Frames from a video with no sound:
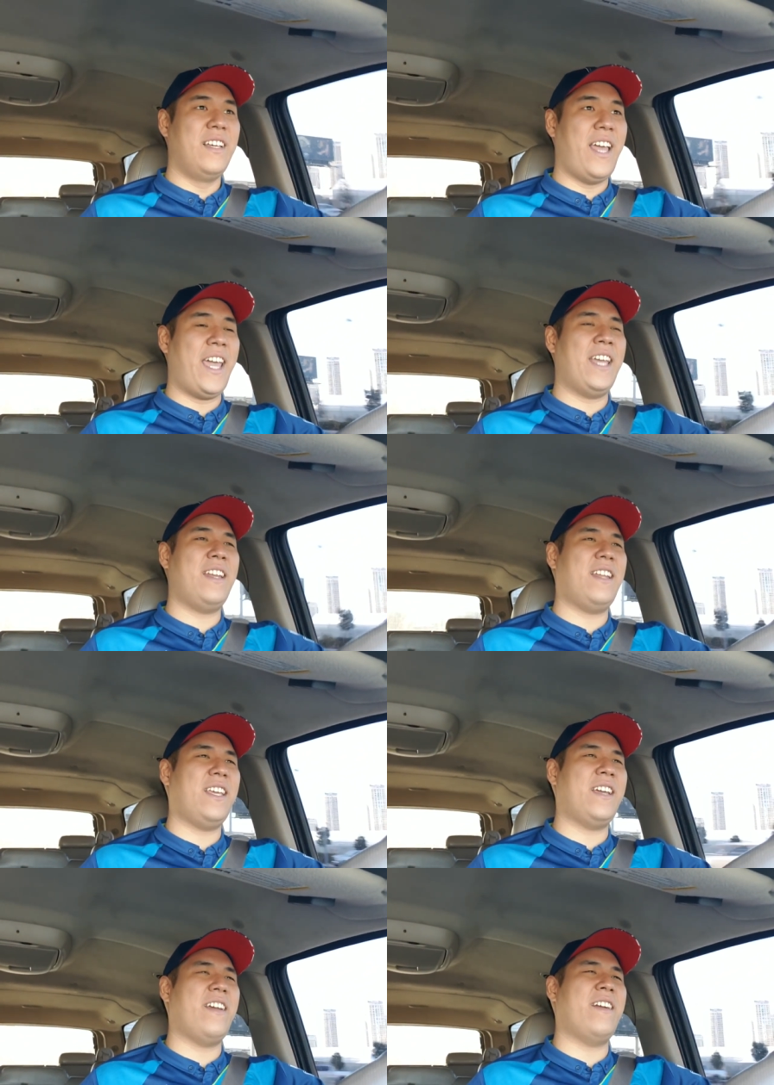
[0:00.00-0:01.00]
And
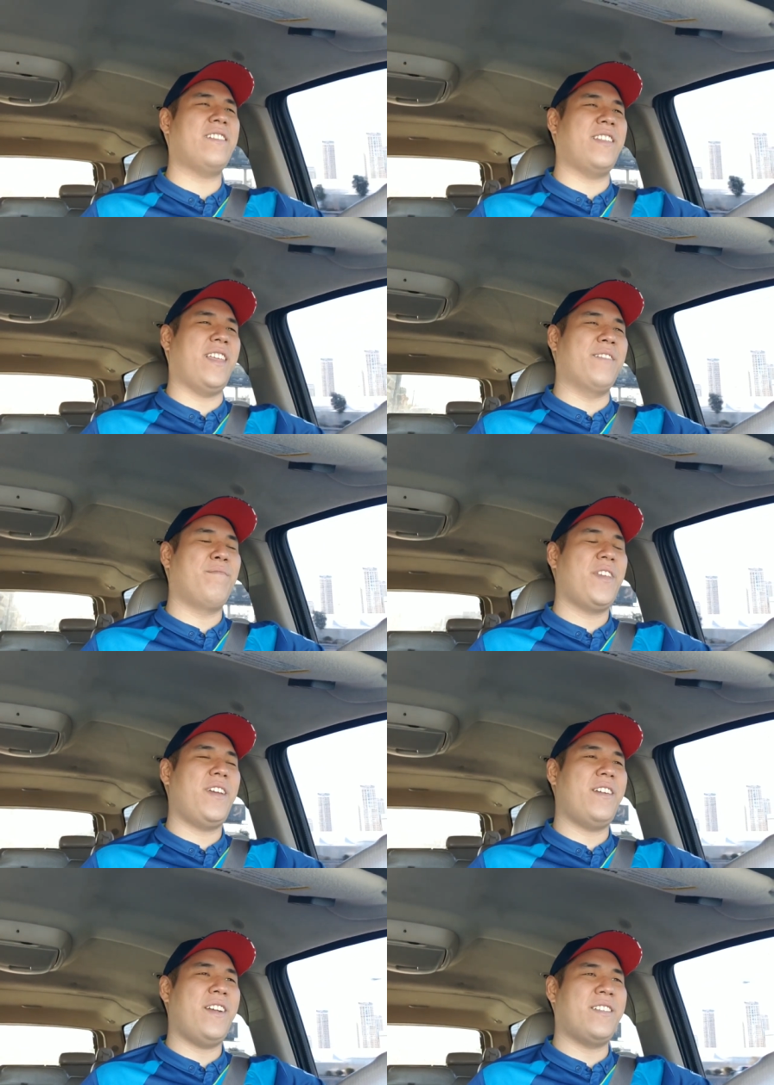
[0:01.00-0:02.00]
here's the thing.
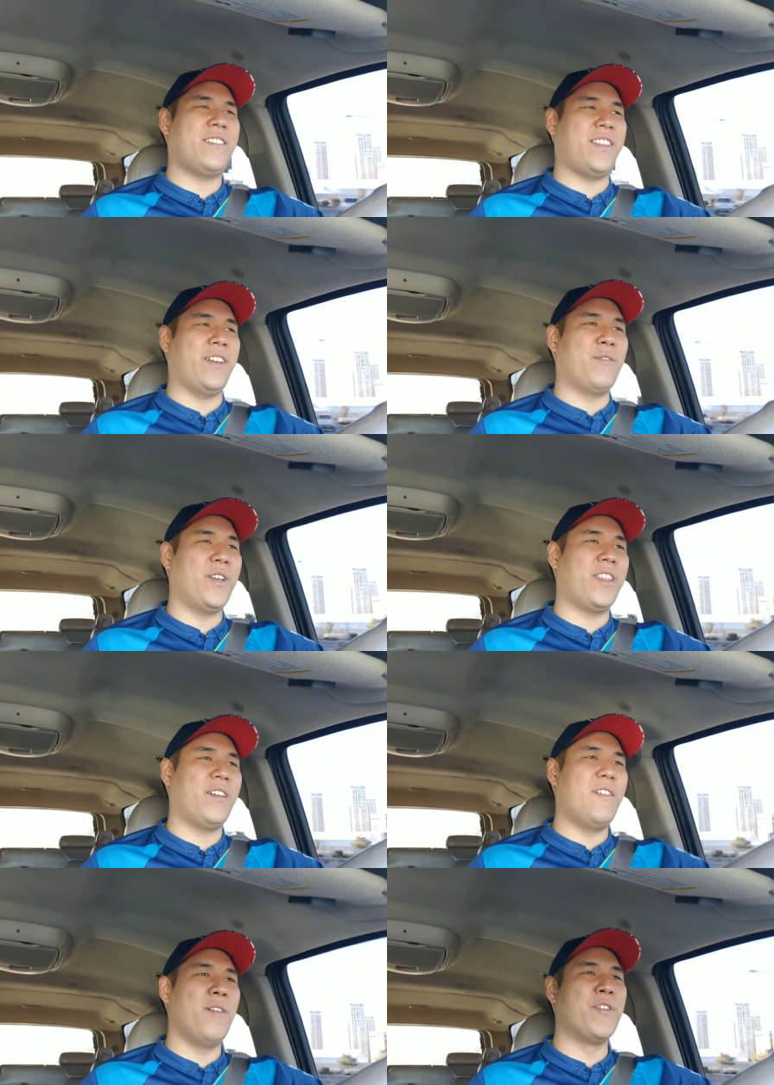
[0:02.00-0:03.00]
Here's the thing. With
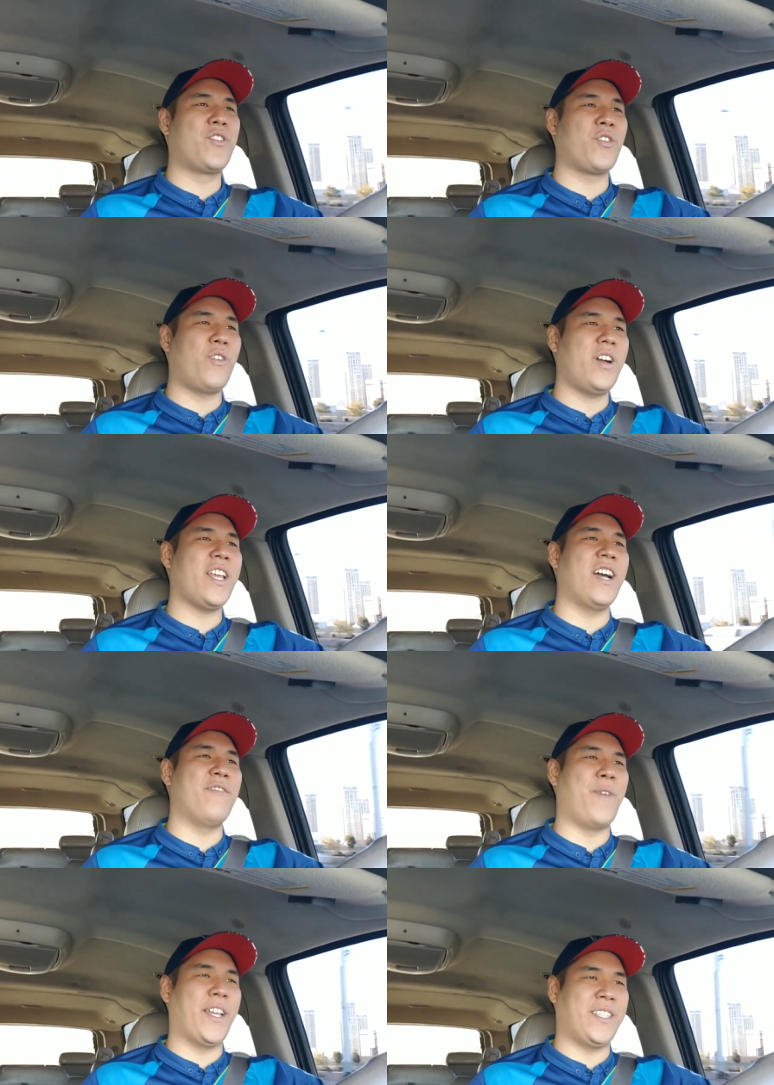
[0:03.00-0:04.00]
a majority
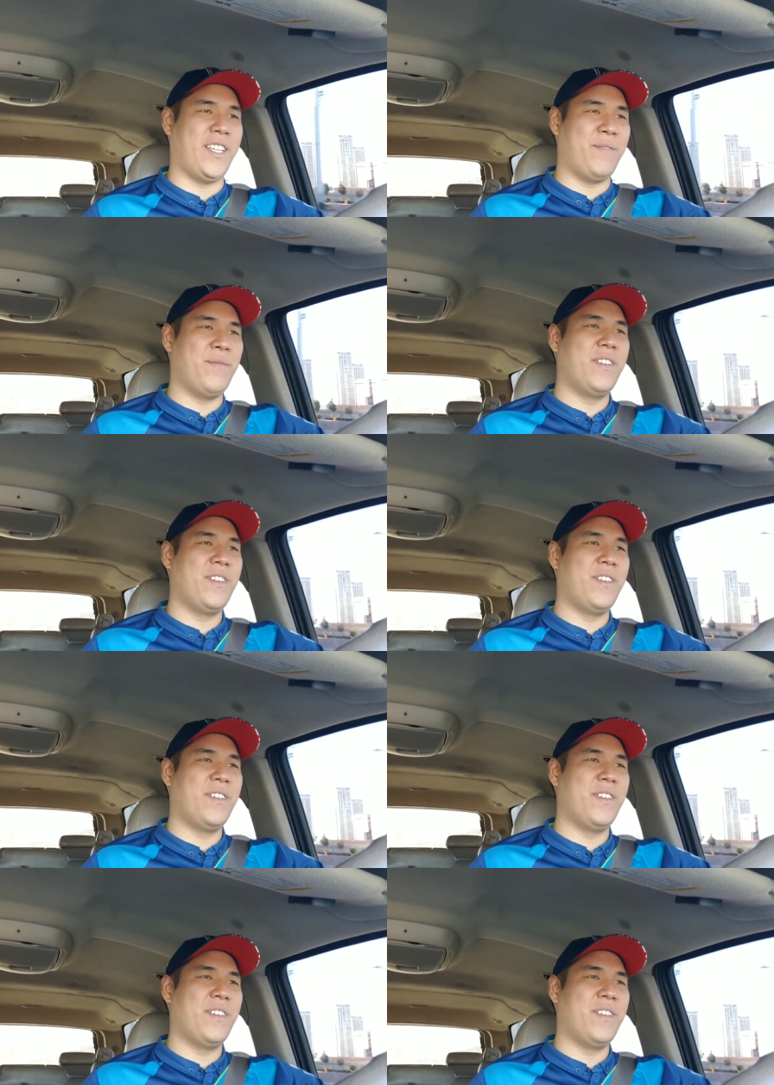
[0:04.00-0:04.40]
of my team,